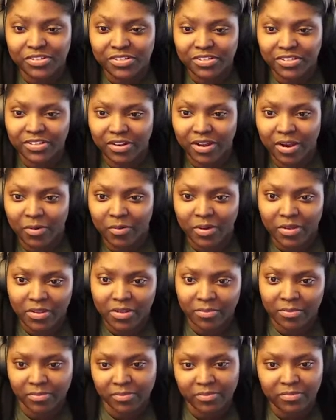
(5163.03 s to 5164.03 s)
You know, I would
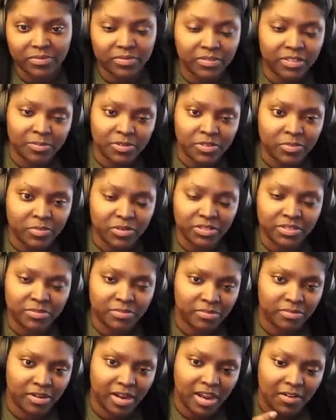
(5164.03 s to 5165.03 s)
rather them to
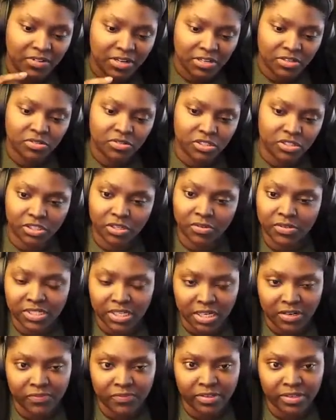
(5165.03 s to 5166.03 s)
have a digital show
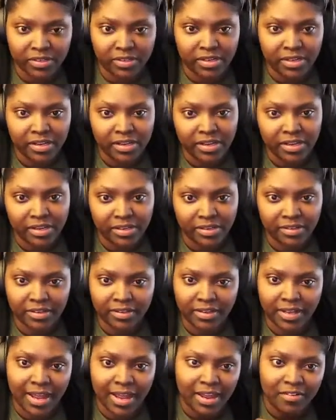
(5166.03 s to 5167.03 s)
instead of
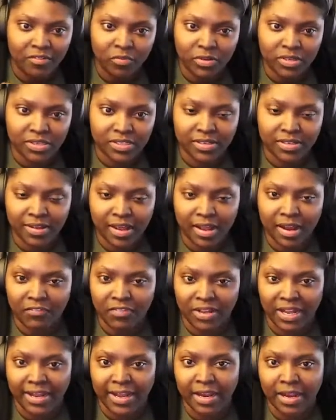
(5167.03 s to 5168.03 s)
the live ones, and then I
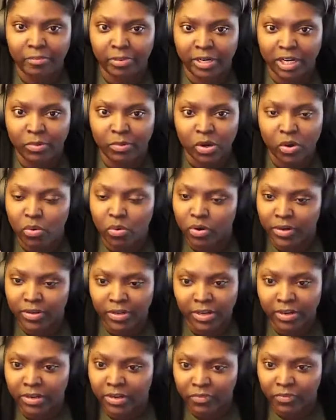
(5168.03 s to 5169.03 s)
feel like they can pre-record
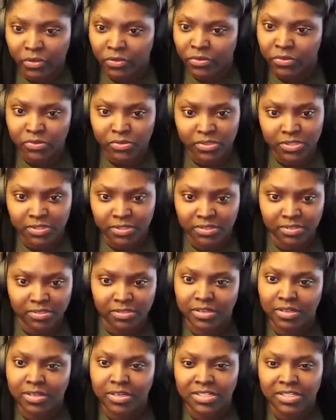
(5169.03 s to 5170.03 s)
the interviews and
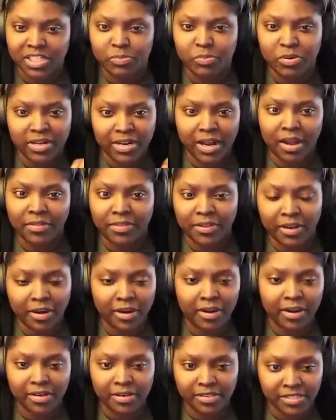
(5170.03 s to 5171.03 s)
just put it out
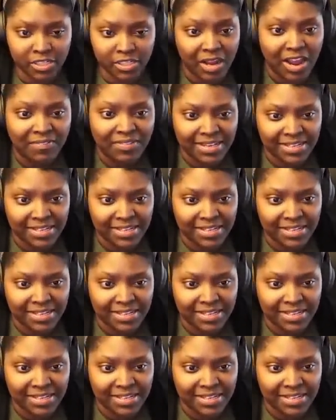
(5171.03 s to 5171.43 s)
there and still have